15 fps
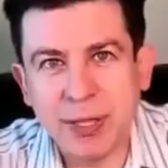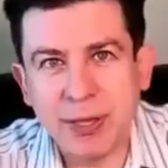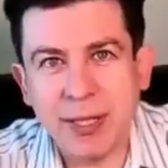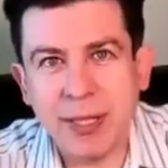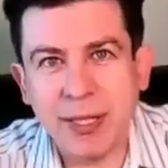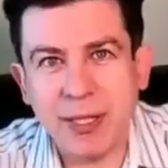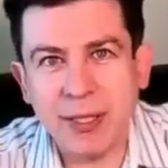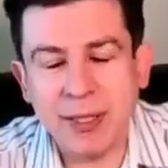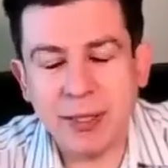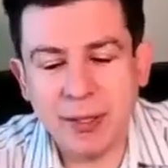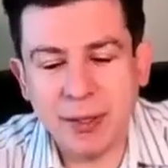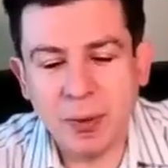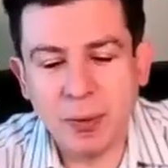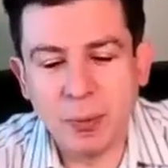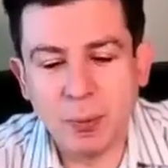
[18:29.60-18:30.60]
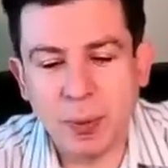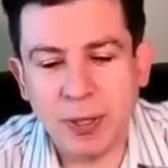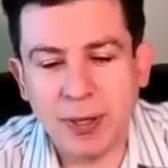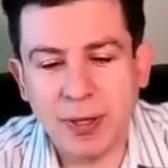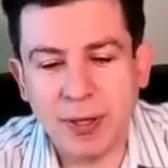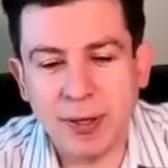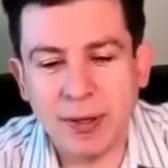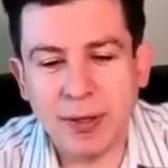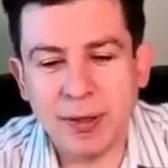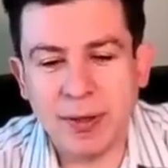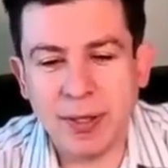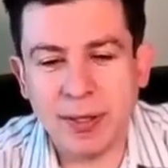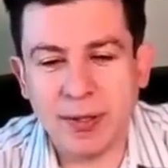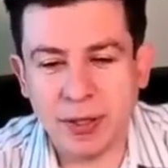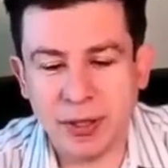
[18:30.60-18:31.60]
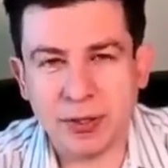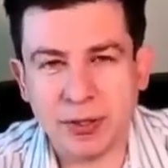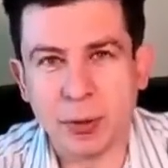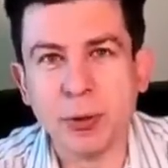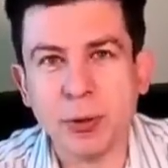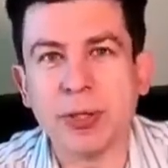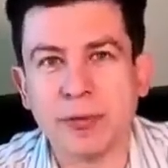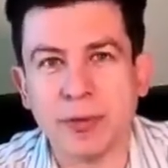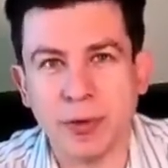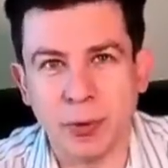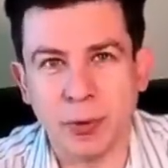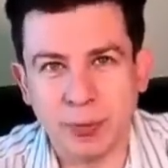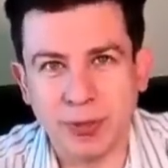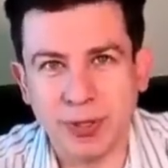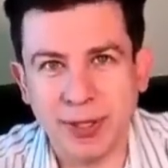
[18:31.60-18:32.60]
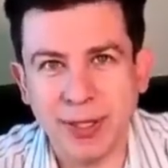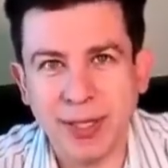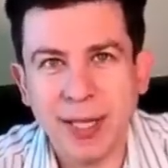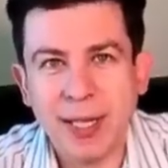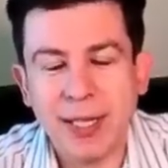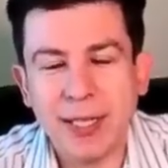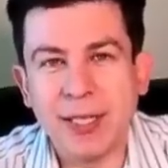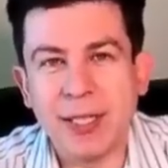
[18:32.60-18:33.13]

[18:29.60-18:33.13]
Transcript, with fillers: they but they're exclusive groups and it hmm.